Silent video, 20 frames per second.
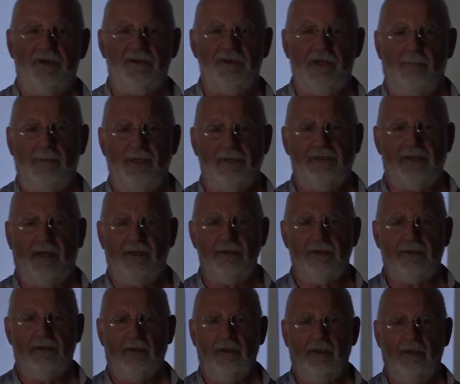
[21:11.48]
Does that make
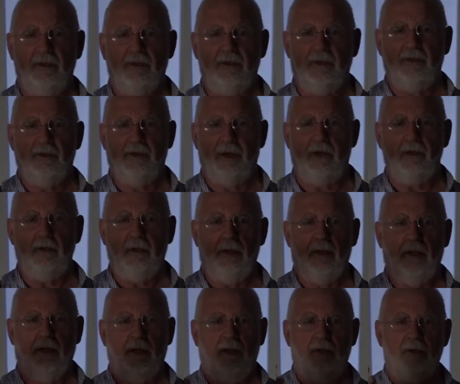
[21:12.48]
sense? Yeah?
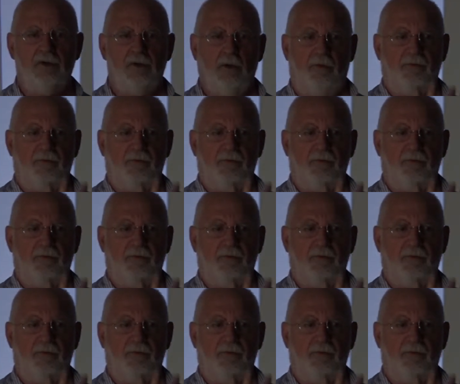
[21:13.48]
So